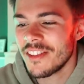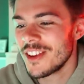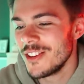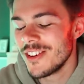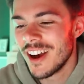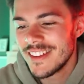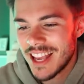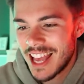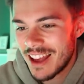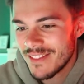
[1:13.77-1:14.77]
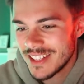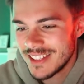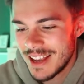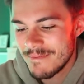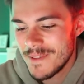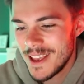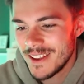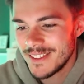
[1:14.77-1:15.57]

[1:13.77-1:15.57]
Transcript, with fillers: that you guys have sent me.